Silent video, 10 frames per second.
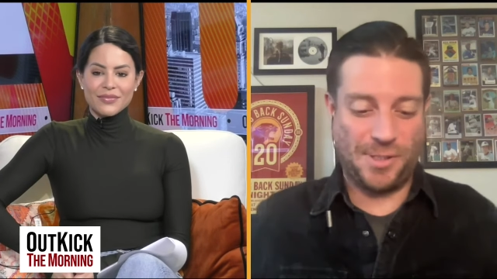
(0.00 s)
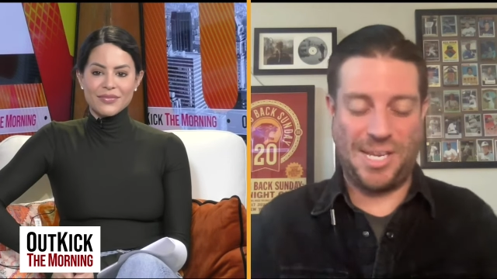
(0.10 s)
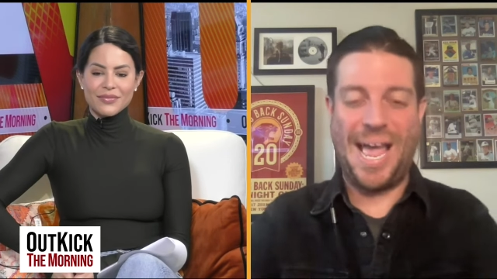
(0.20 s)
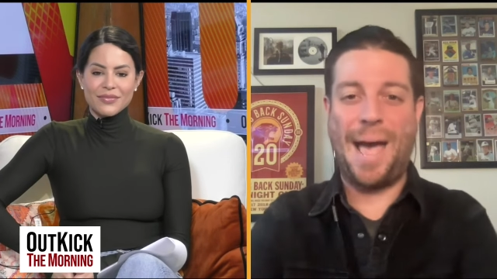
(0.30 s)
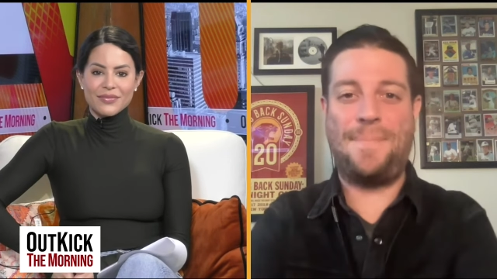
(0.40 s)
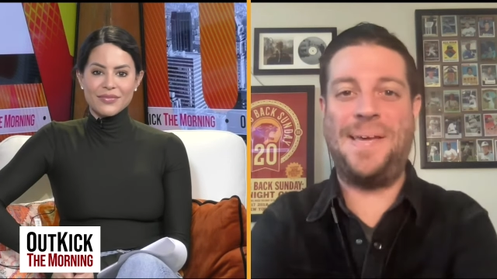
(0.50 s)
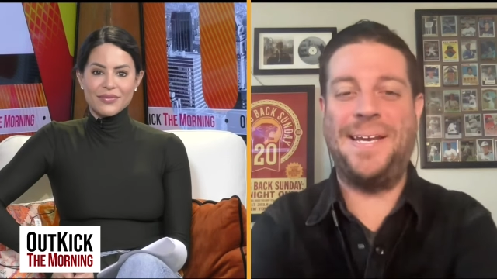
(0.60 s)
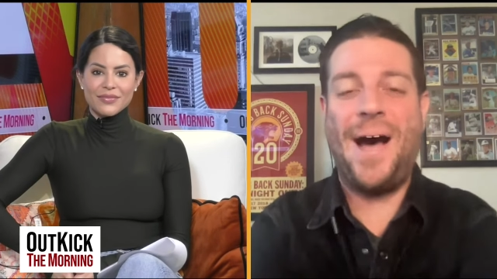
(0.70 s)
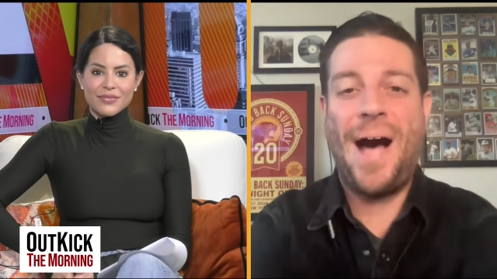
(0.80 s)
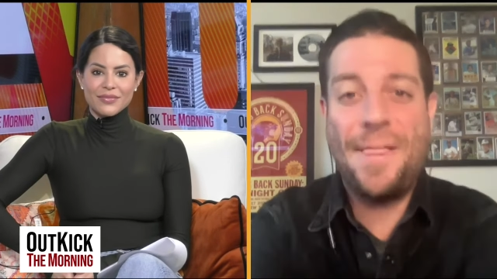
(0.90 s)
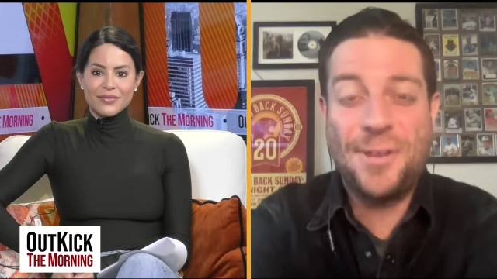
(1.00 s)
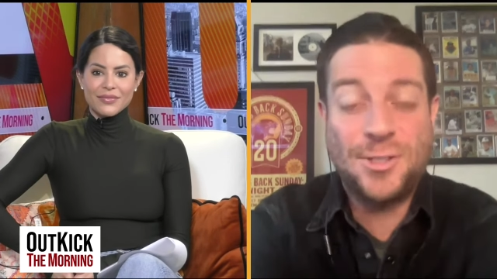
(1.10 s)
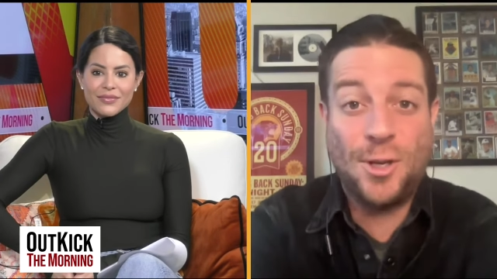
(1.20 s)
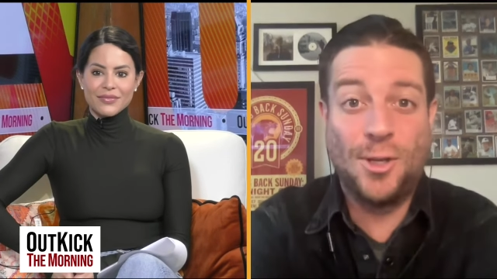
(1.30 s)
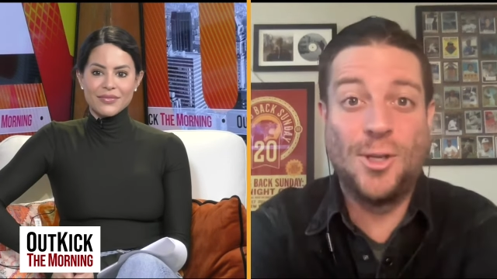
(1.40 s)
Speaker 1: to happen. Uh, there's
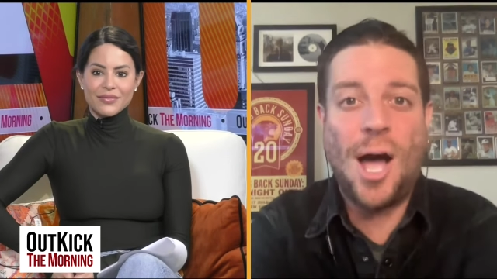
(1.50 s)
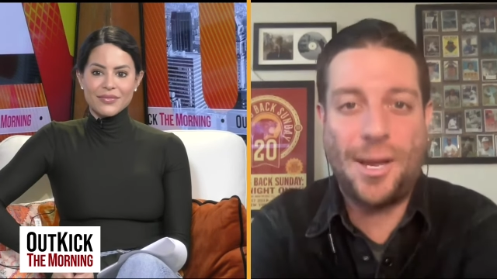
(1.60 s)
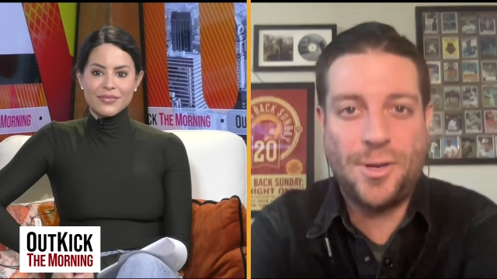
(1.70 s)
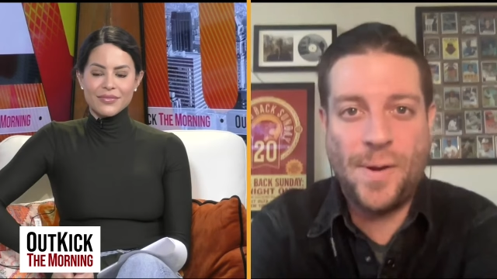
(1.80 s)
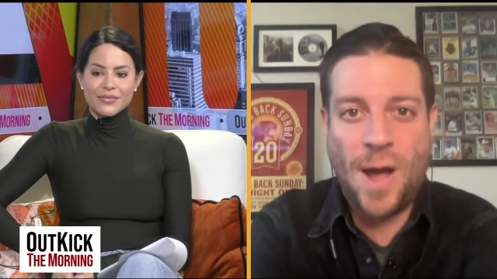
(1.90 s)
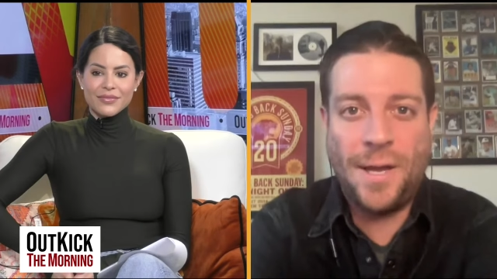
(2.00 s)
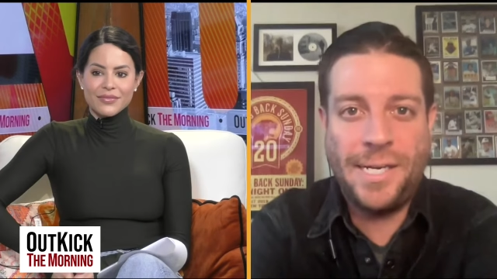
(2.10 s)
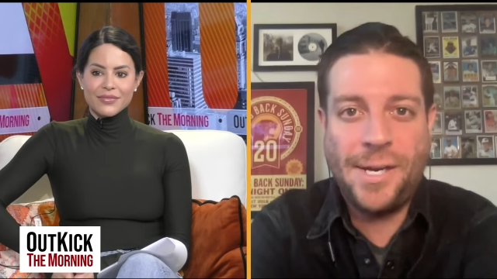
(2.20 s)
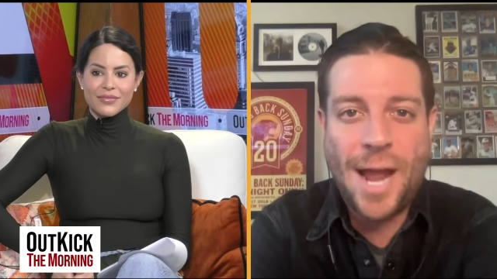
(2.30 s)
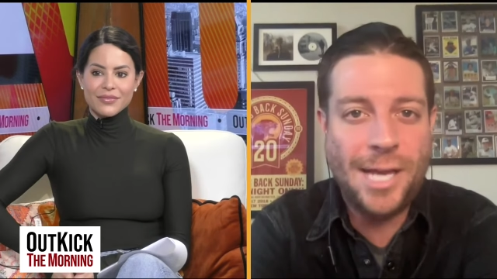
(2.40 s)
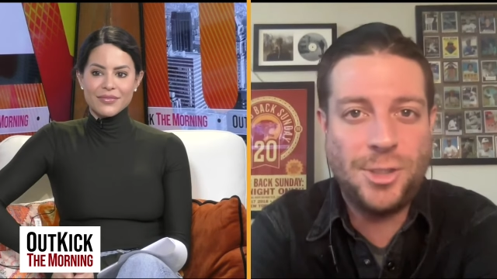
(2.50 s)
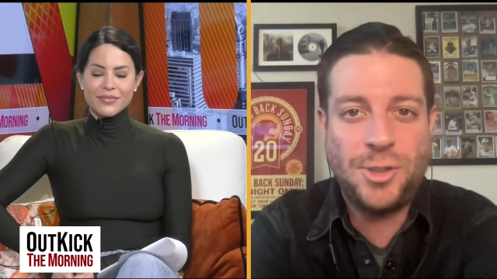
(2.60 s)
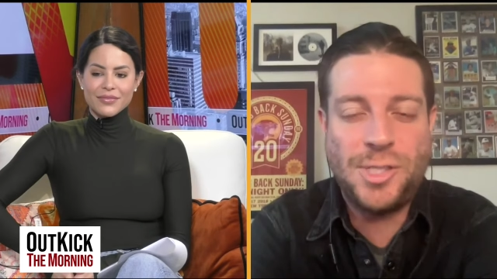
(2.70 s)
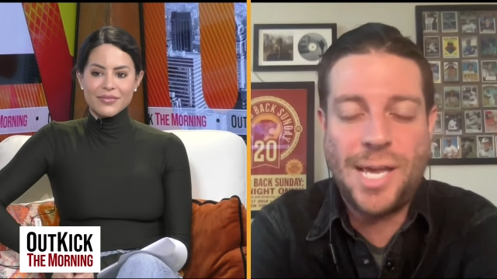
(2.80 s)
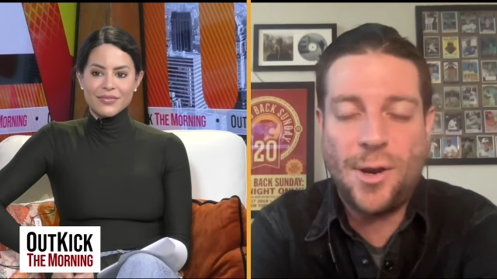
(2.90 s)
a lot going on here. As you
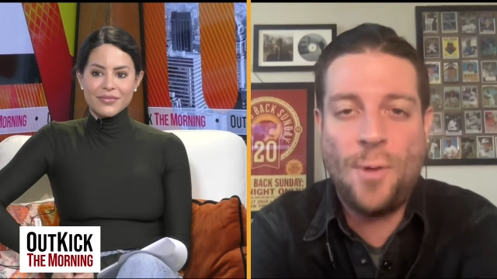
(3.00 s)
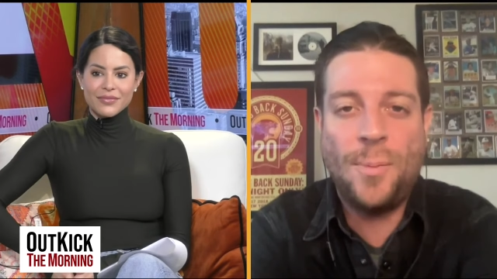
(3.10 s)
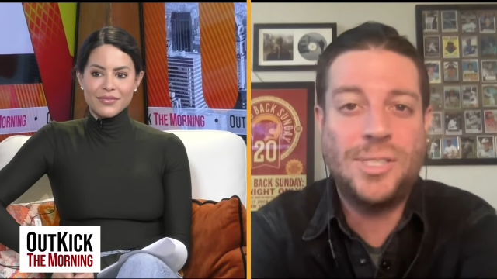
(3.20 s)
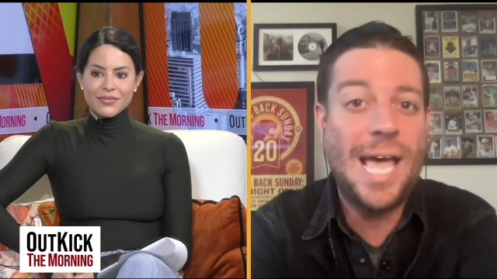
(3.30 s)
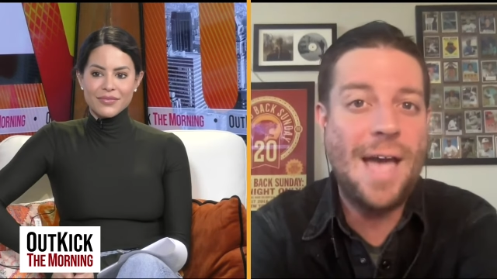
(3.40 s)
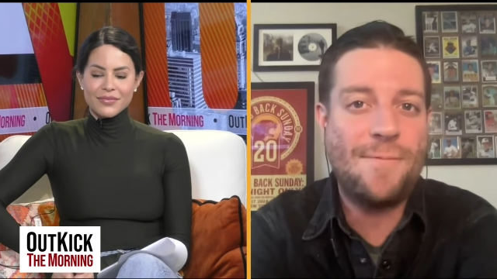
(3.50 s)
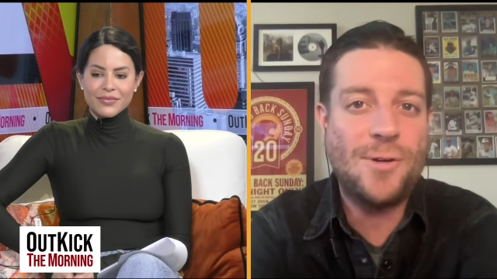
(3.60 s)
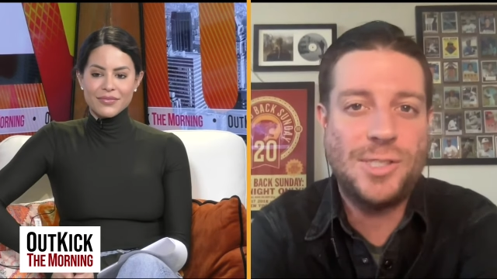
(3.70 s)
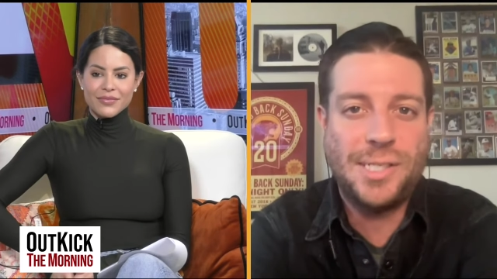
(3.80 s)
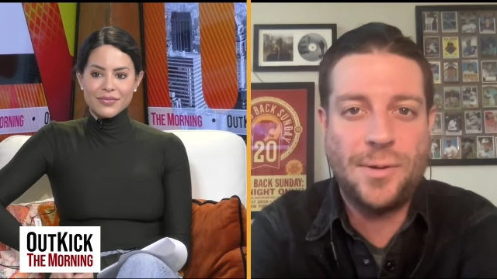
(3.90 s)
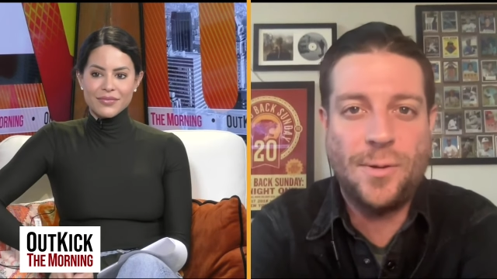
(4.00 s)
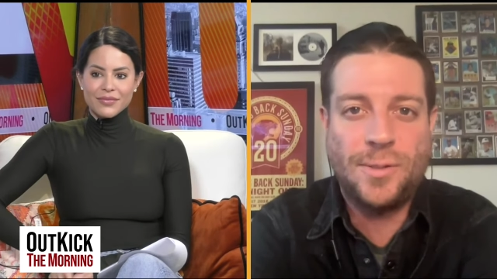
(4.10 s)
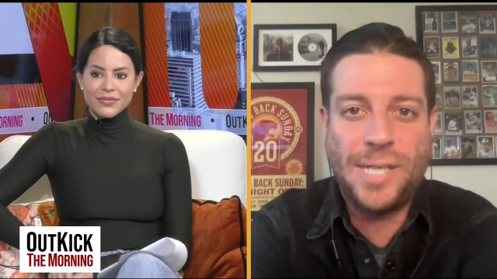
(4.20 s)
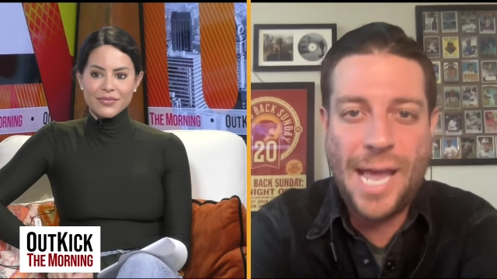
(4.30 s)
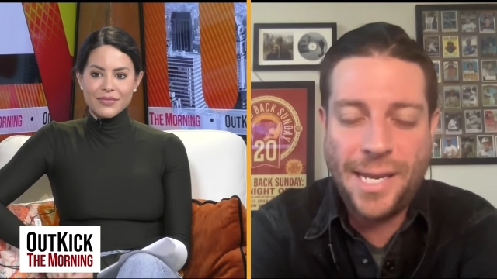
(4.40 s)
said, almost every single
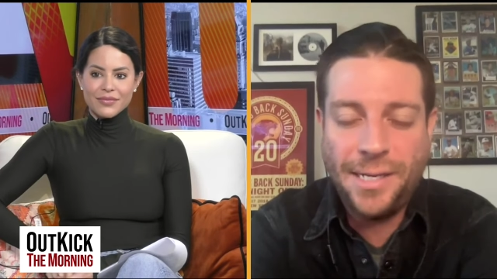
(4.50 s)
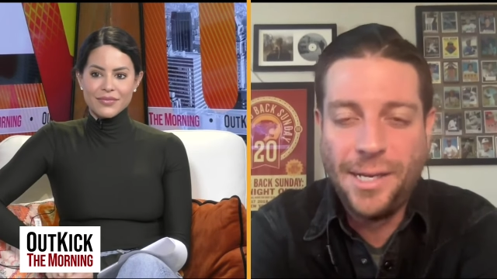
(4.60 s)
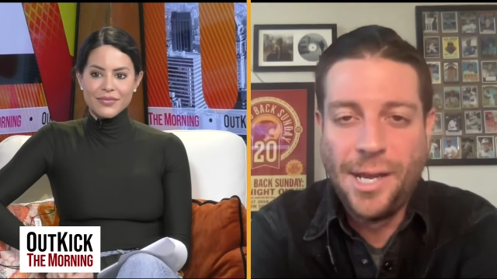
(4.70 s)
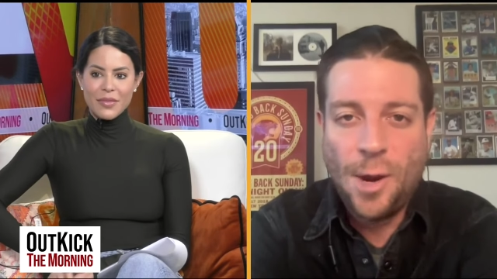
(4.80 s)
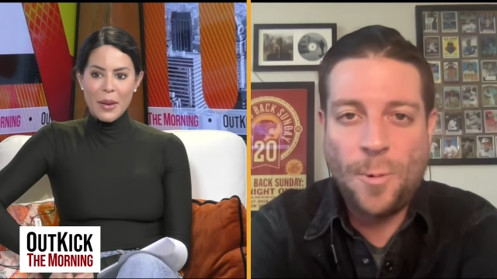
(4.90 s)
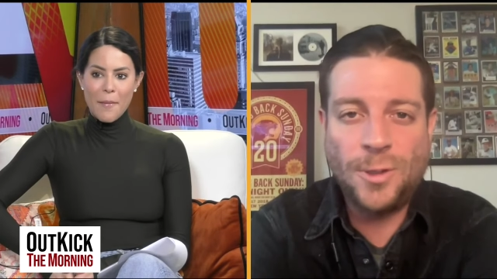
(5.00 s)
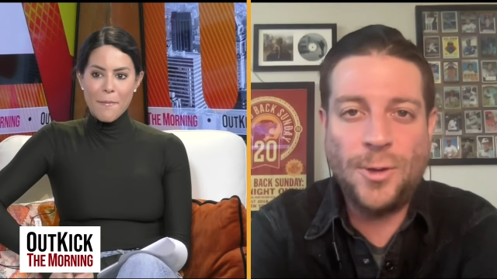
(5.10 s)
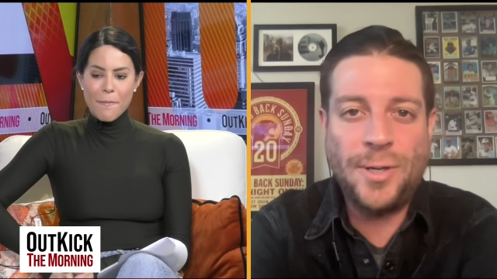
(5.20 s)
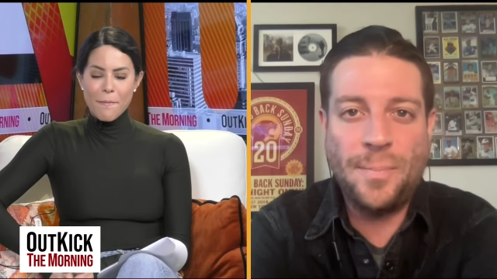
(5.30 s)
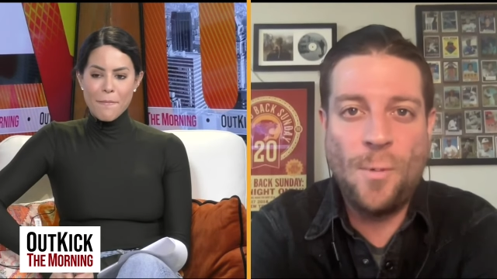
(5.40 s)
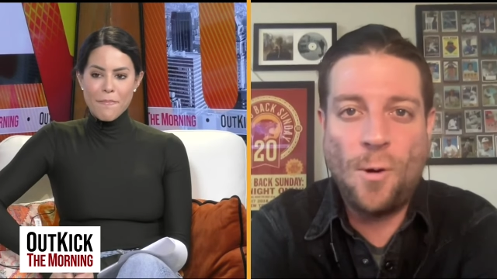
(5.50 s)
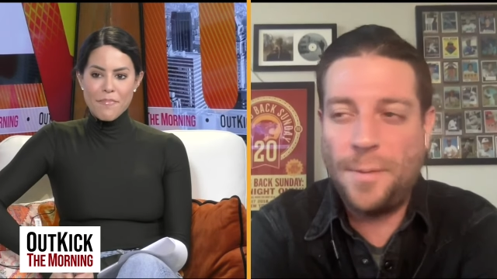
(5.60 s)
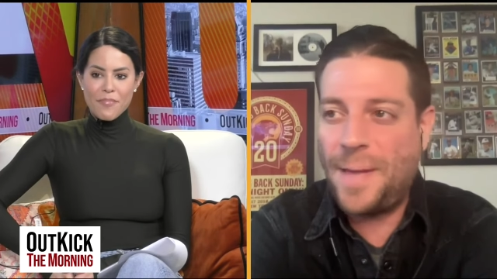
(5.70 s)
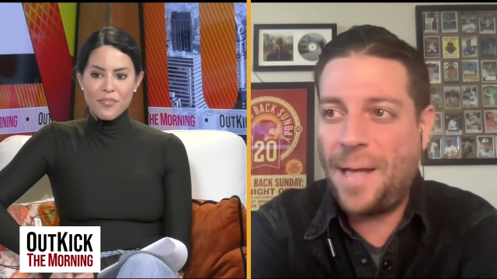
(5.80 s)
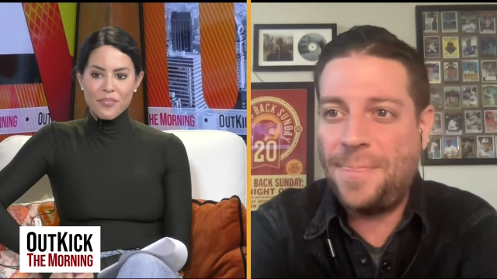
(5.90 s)
day, we're learning more
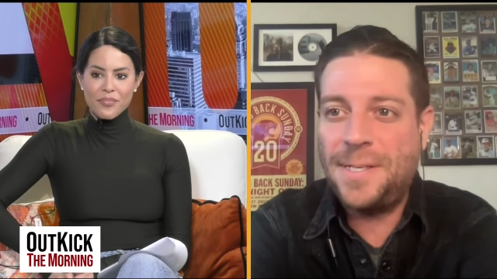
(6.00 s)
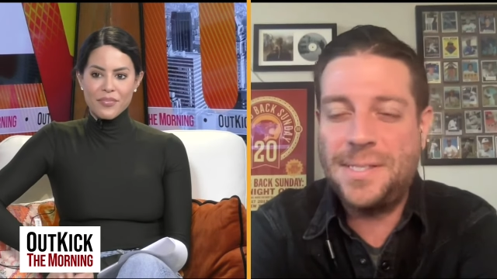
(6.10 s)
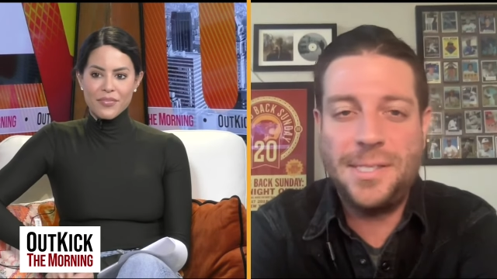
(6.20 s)
about this